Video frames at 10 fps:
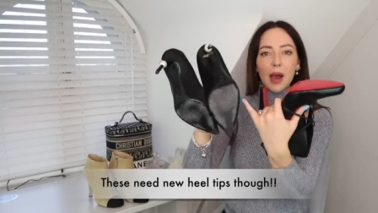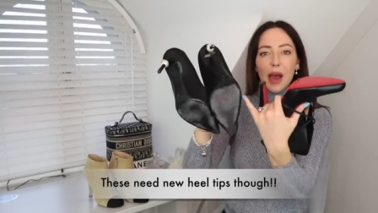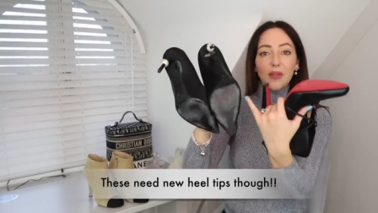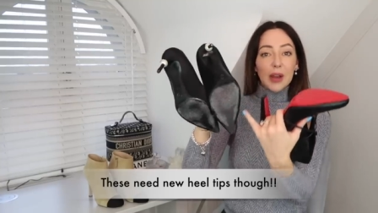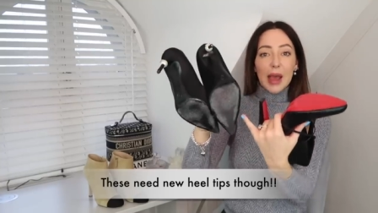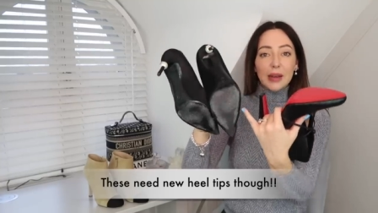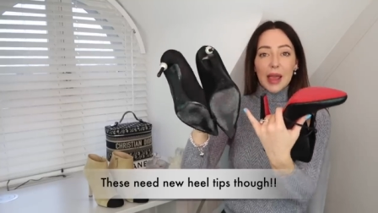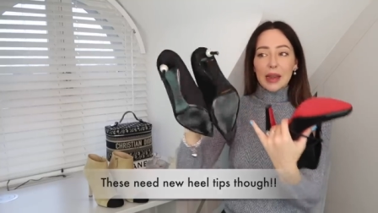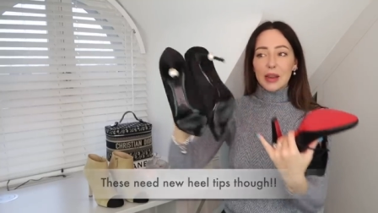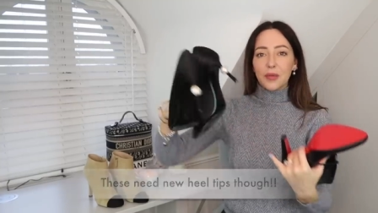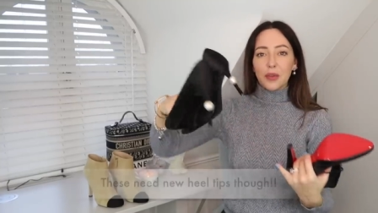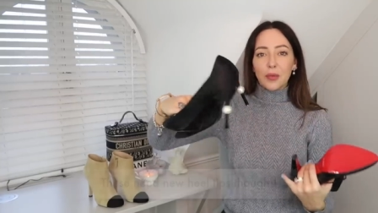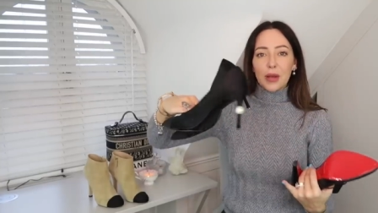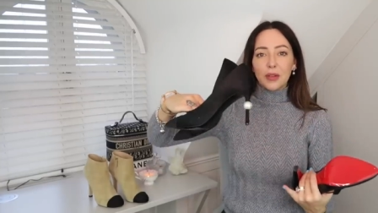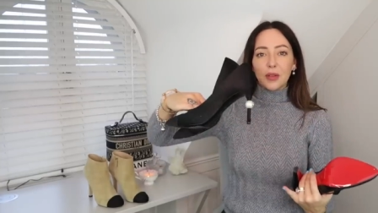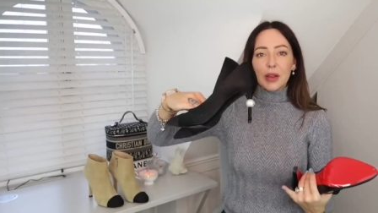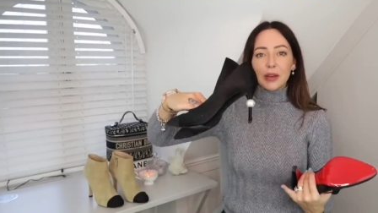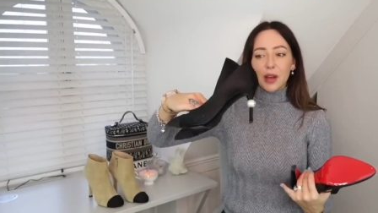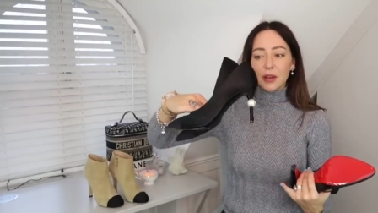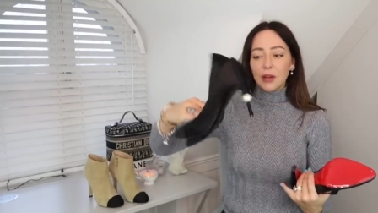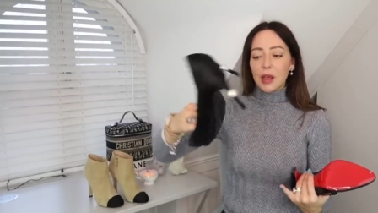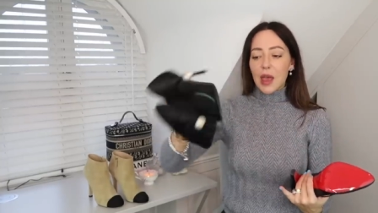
I haven't had any of the rest of it done,